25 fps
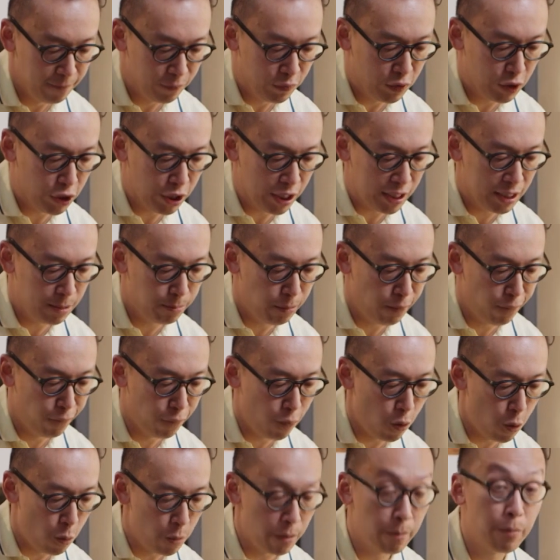just
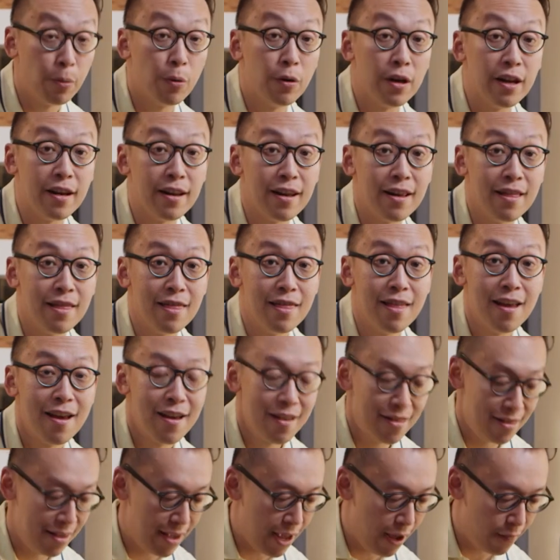before we put it in
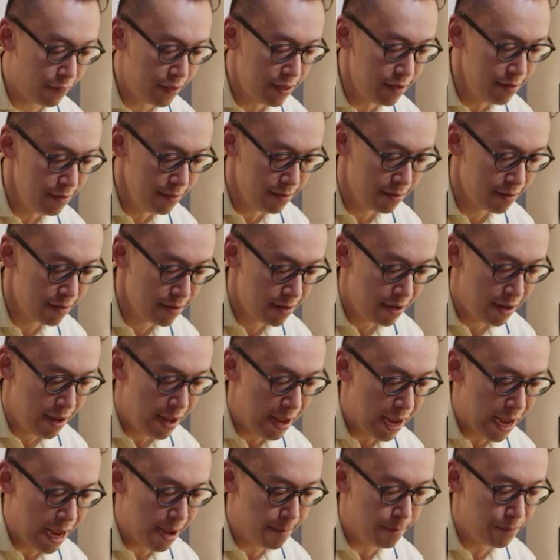the oven.
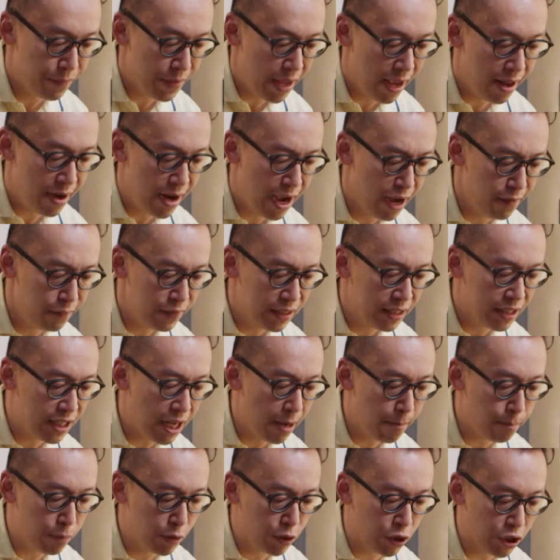And oven
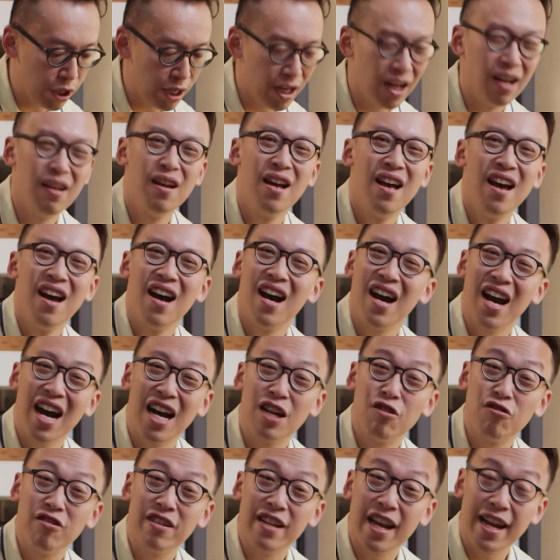temperature,
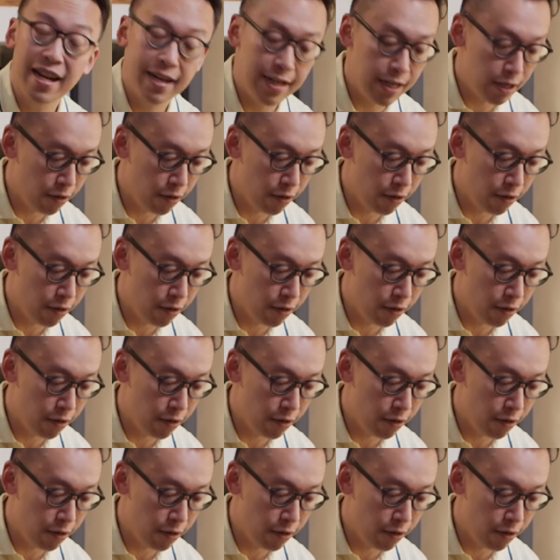180